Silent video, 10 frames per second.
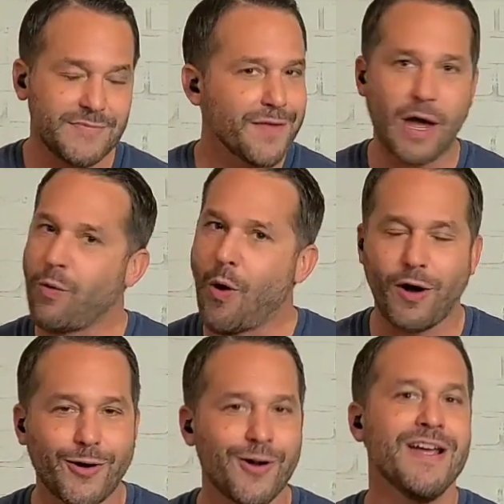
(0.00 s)
that
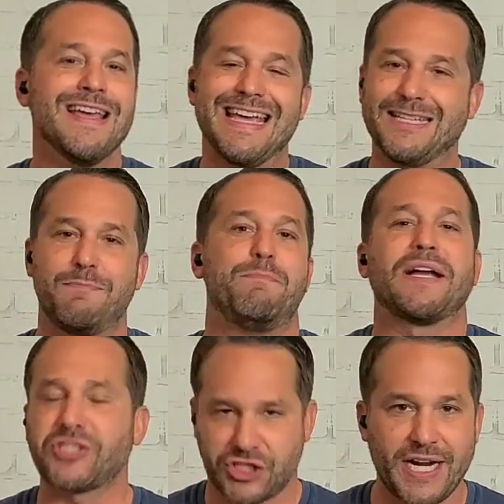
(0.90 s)
Walker, his
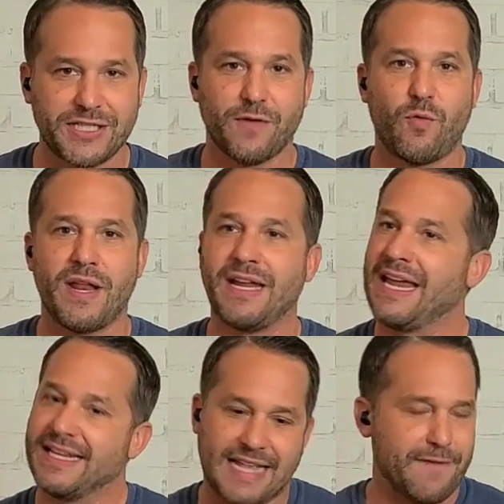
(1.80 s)
best chance of winning
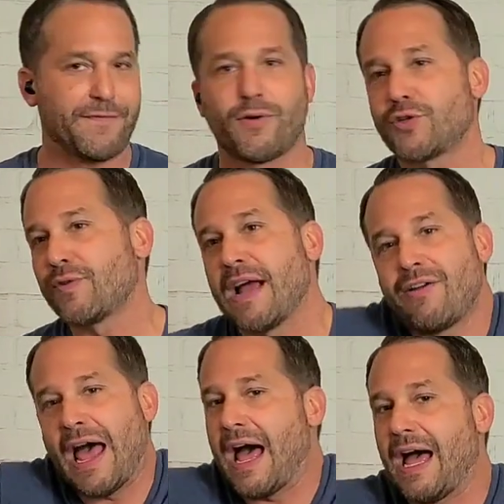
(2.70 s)
is that first
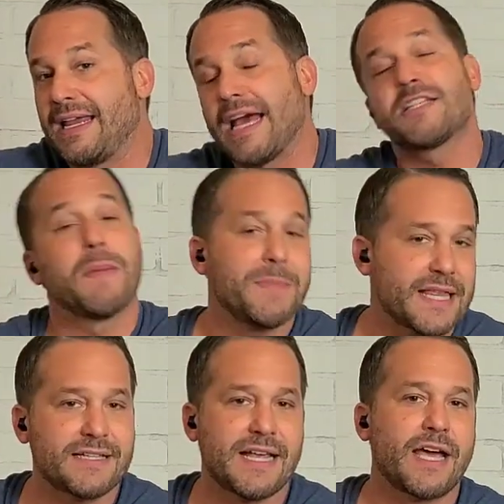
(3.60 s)
round, I guess maybe
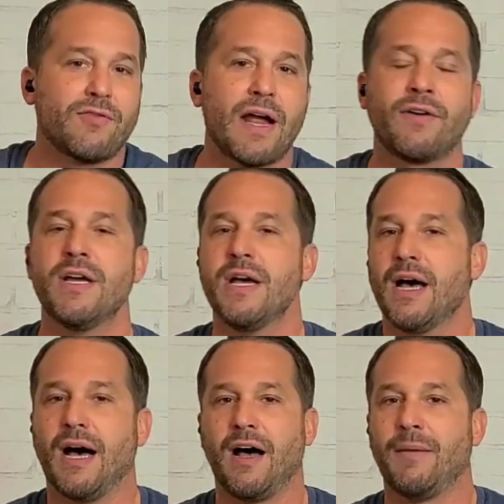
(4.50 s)
that second round,
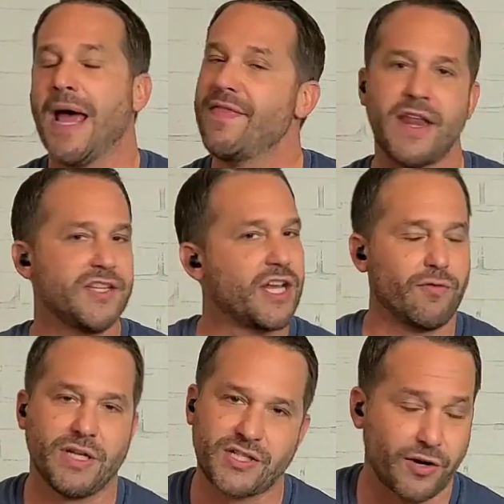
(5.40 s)
and then he's going to
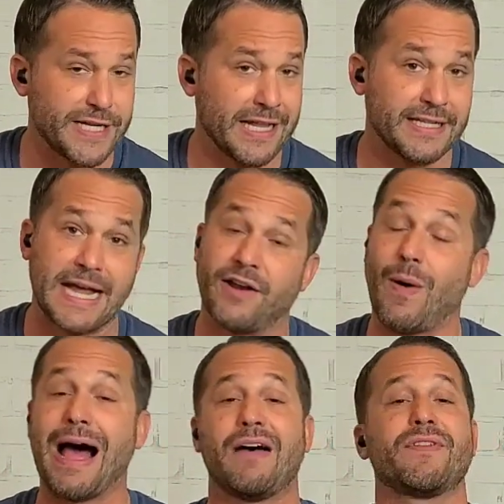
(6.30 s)
really start tailing down. Now,
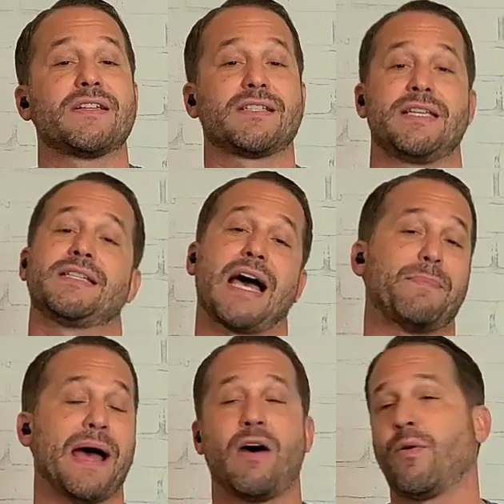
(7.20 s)
obviously, he's got
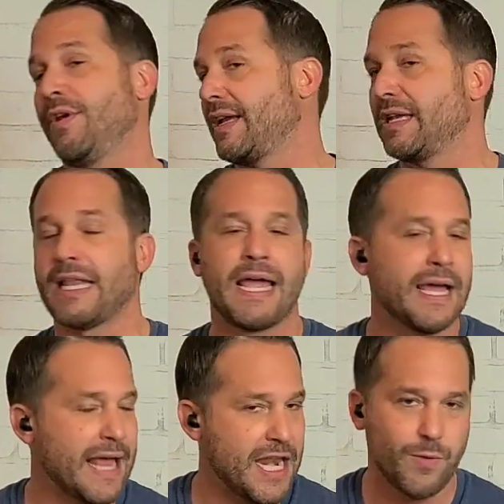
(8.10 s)
power. He can
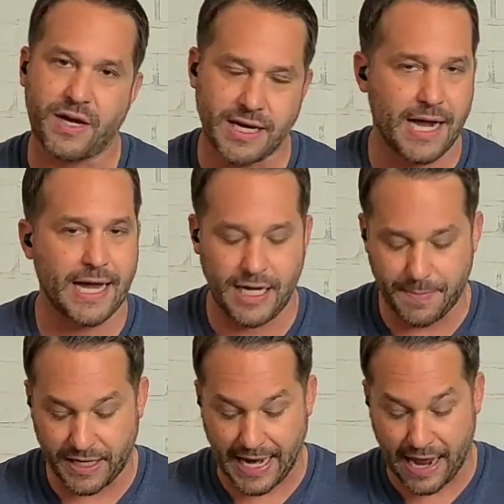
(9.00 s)
land. Anyone can knock
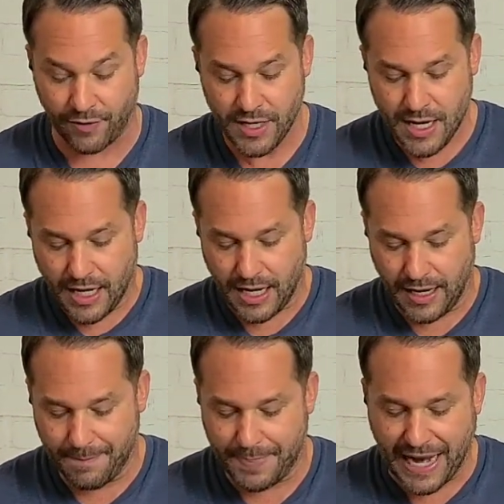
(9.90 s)
anybody out.
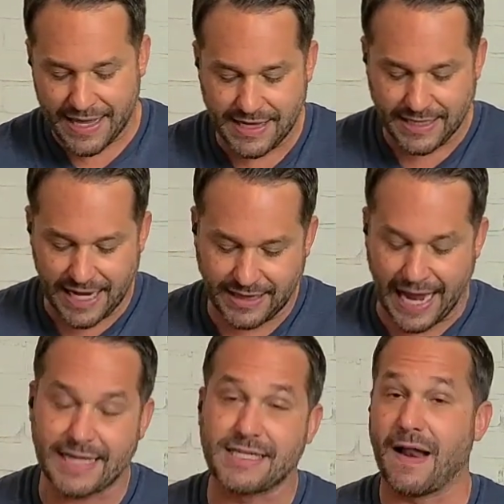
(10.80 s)
But I think
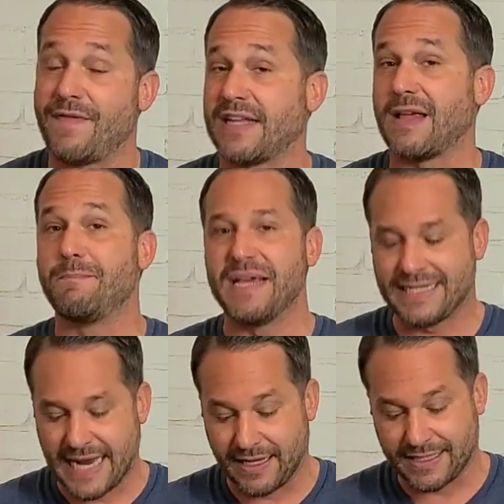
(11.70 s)
that's a big
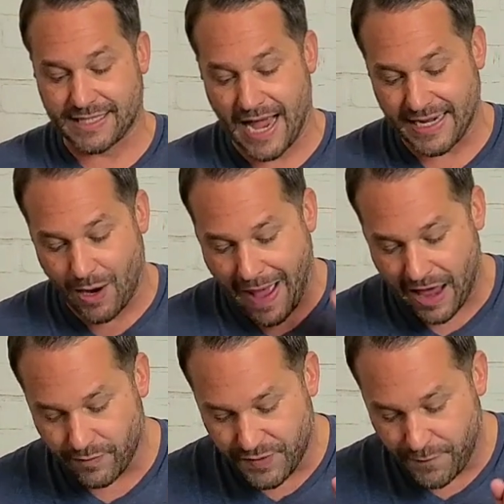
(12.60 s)
telling sign. Now, out
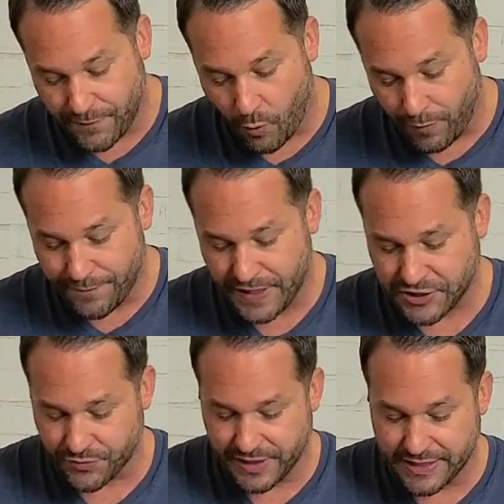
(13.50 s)
of the 4
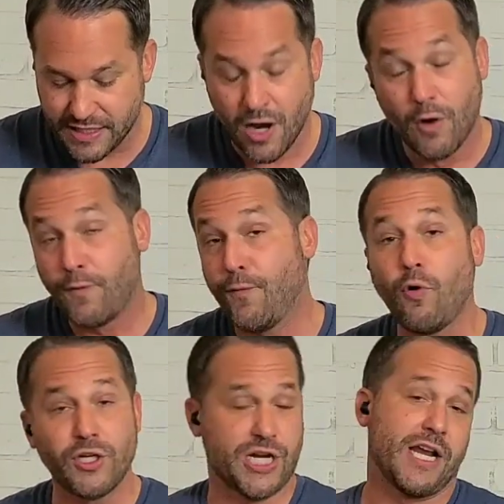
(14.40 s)
victories
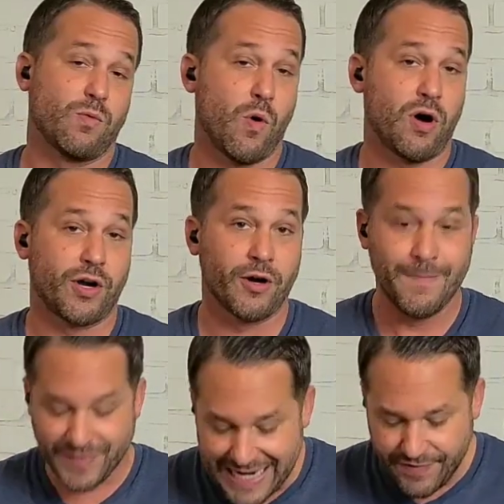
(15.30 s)
for Johnny
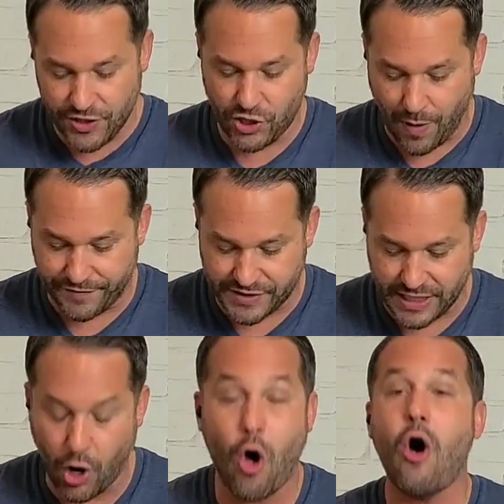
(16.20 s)
Walker in the
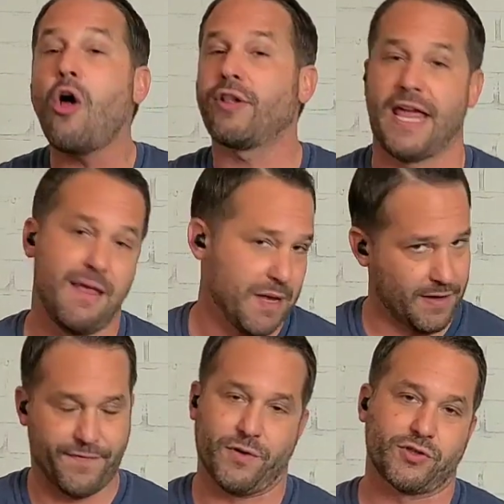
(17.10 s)
UFC, all came in the
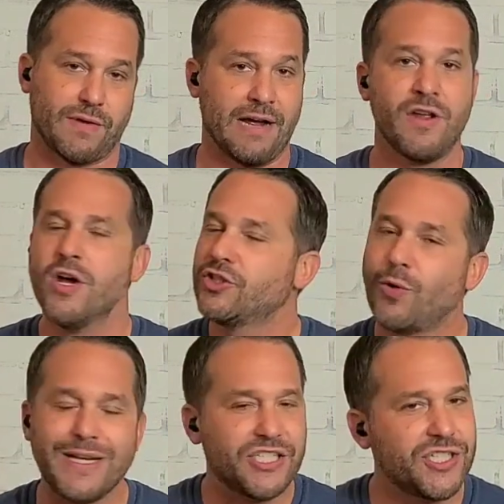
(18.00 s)
first round. So
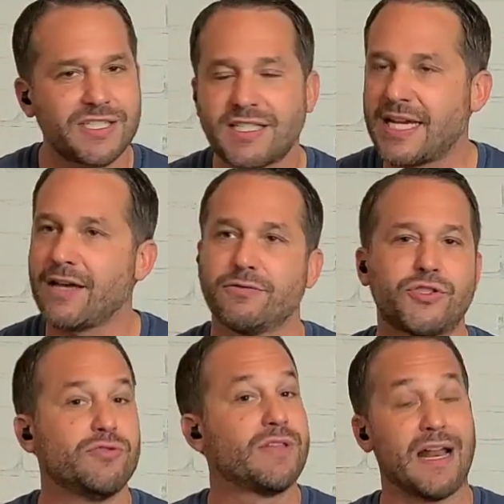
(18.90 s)
it just tells
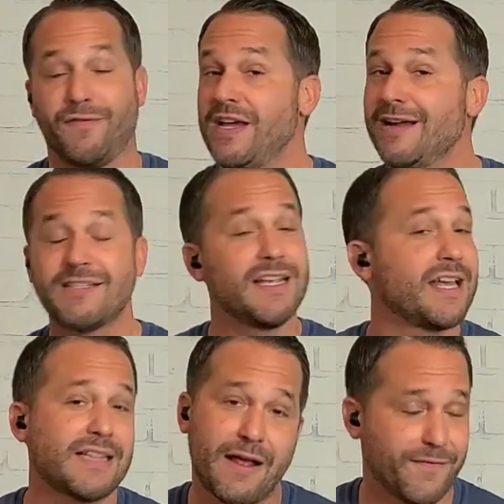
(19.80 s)
you that if he doesn't
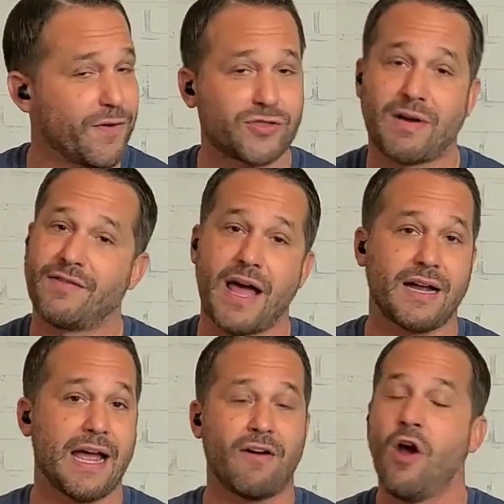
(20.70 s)
get that first round
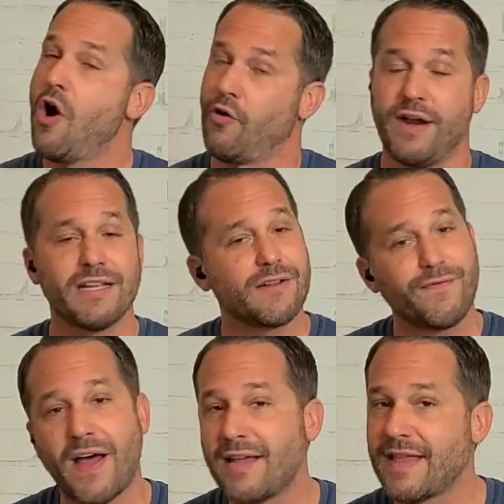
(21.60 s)
knockout, or he doesn't
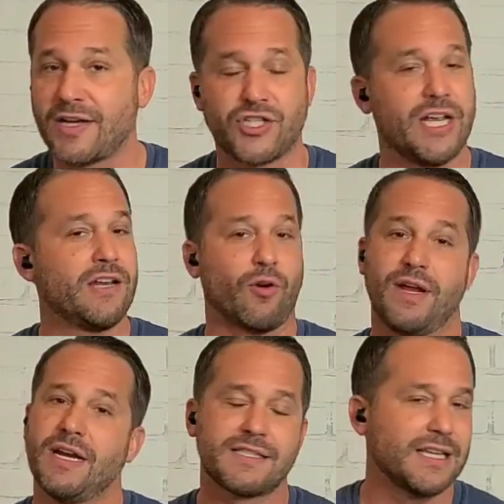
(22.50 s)
find that chin, or he
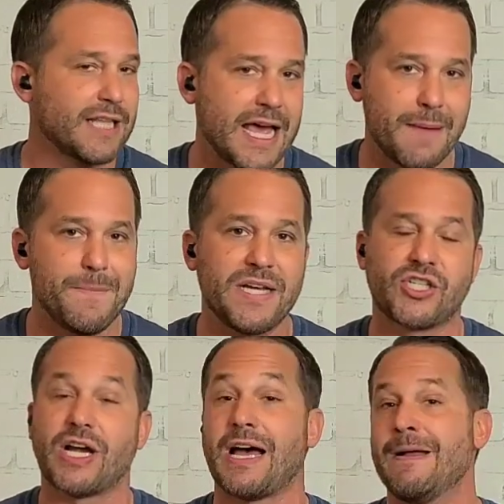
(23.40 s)
doesn't land a big
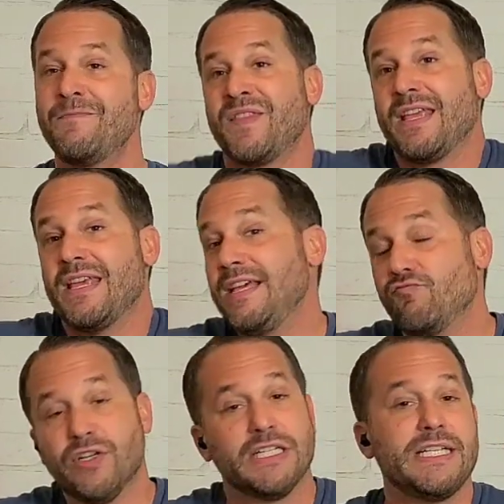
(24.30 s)
shot, he
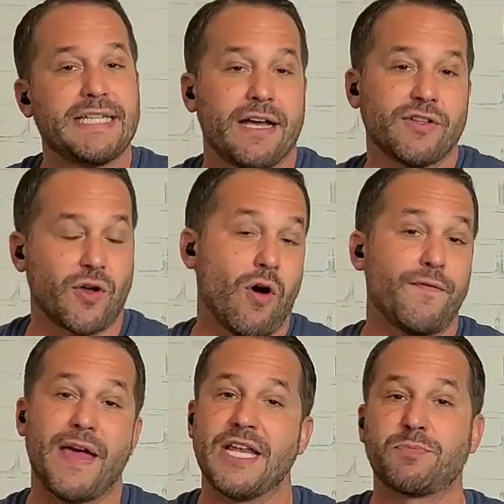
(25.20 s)
really tails
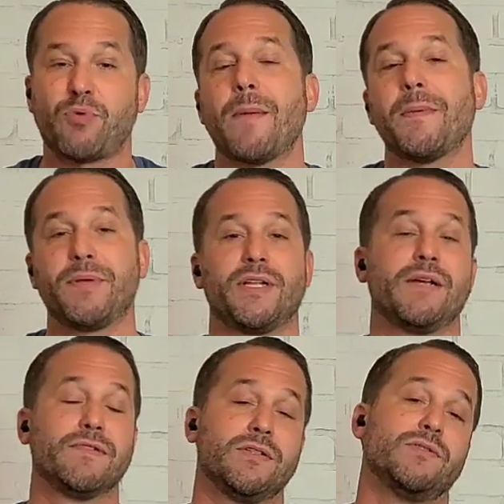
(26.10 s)
off, and his
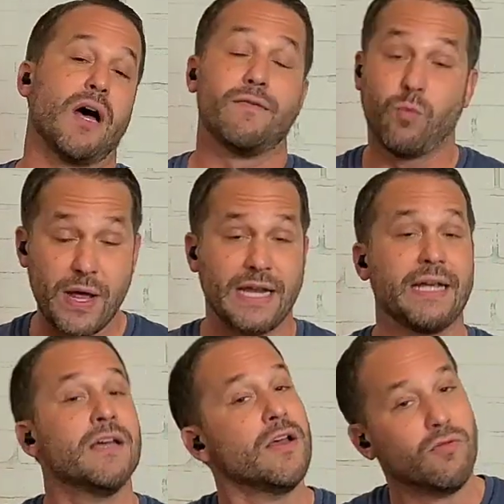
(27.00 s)
probability of
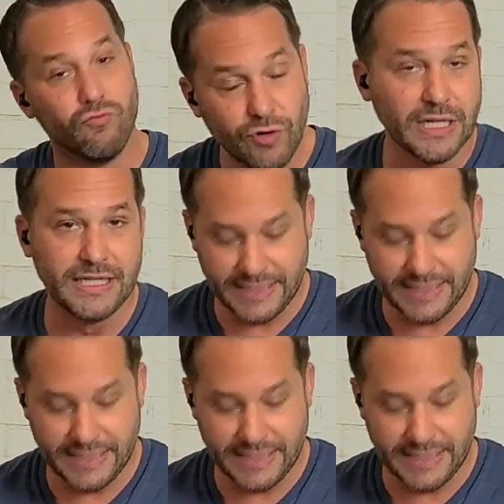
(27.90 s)
winning really